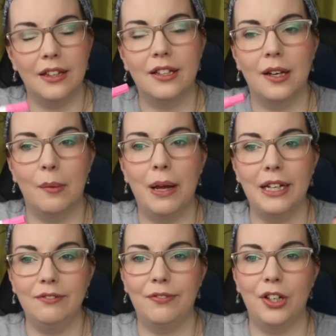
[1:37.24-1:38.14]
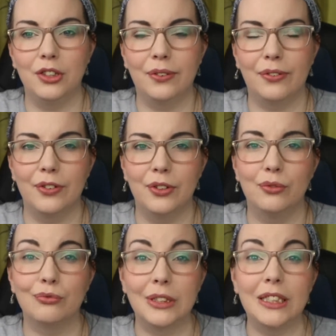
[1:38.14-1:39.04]
The paint flows
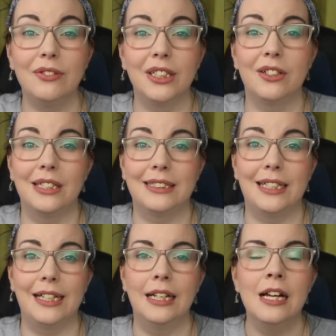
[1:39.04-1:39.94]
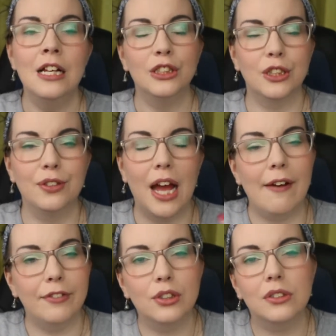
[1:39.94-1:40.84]
through really nicely. So if you
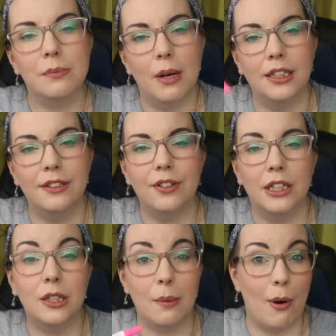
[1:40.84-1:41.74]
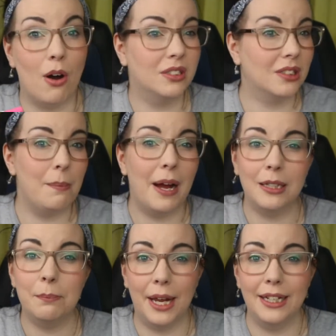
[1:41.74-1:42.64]
haven't got the money for like the Posca
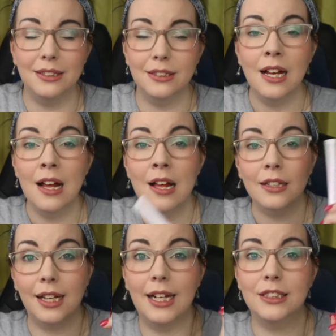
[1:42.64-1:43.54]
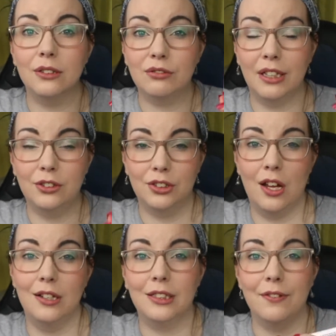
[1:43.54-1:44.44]
paint pens, these are a great
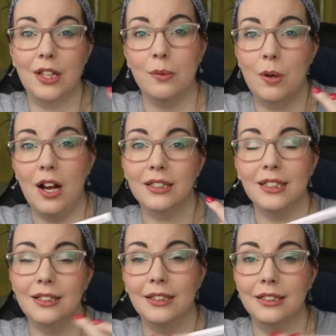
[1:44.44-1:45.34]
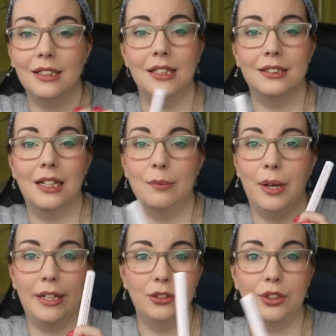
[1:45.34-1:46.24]
alternative. They work in the exact same
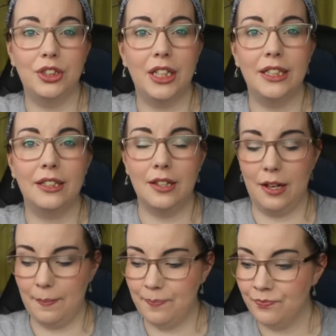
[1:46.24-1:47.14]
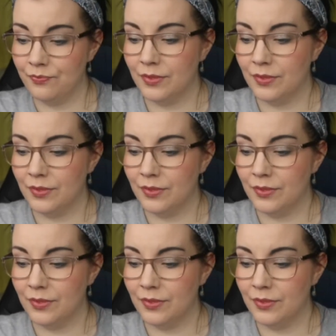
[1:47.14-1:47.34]
way. You shake them,